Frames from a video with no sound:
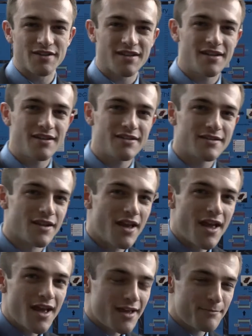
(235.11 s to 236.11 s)
size
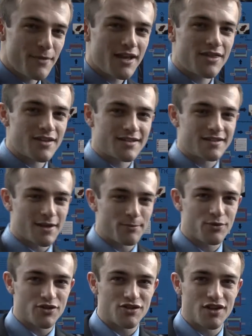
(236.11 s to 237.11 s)
and make this
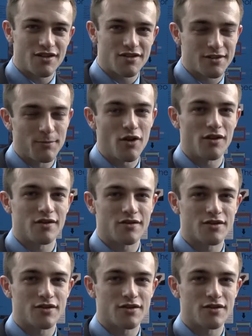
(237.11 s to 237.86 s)
temperature change smaller